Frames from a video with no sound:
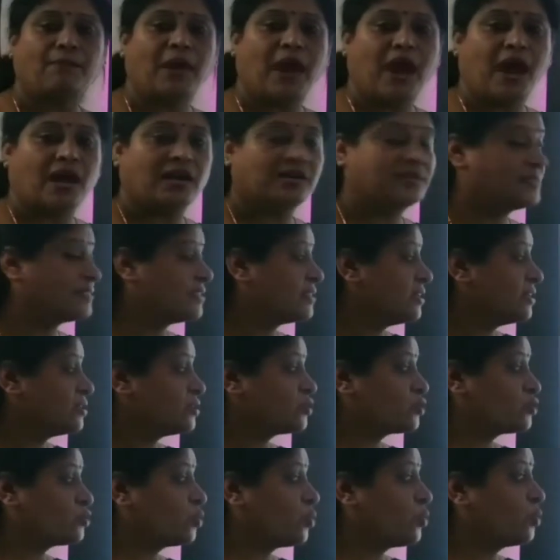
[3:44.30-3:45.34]
plants
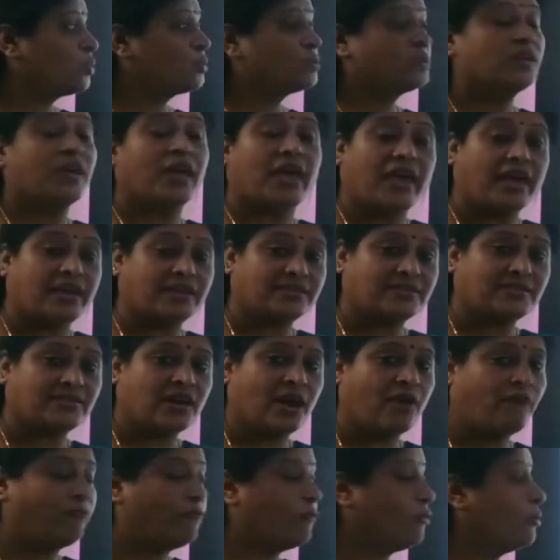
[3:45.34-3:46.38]
stored extra
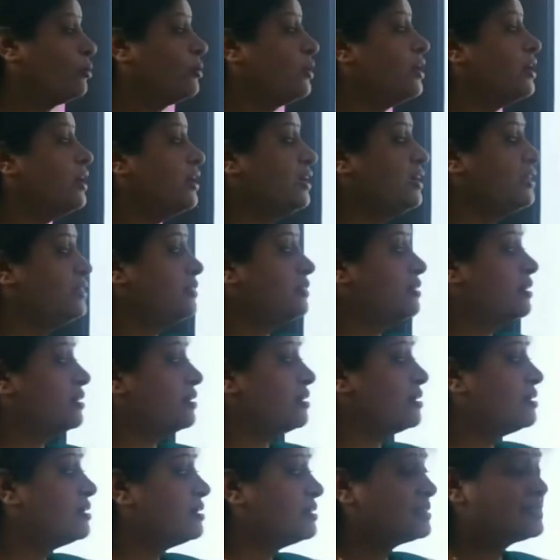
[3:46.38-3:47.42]
food in
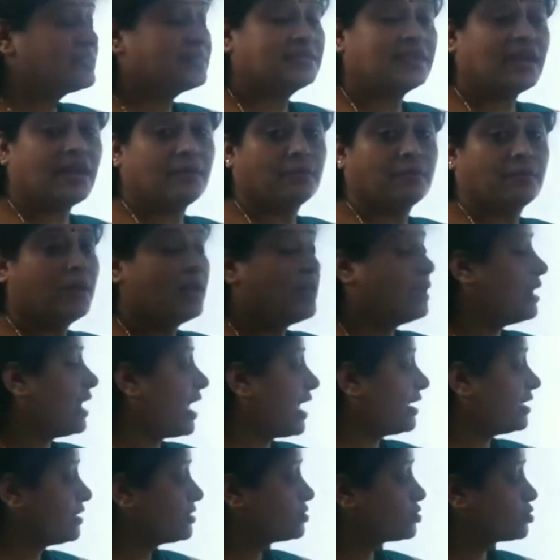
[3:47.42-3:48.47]
the stem
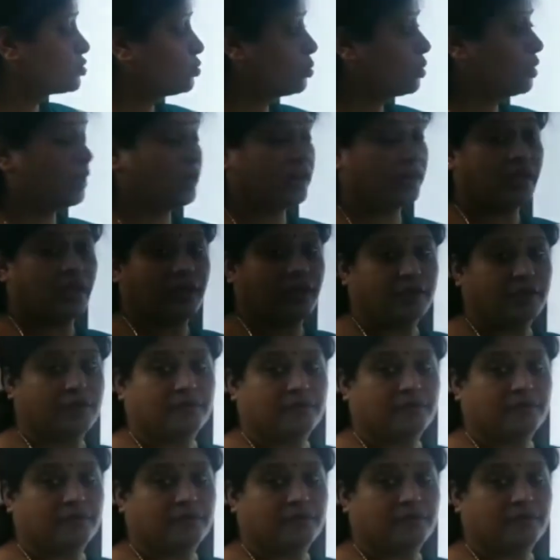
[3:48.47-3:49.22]
like sugarcane.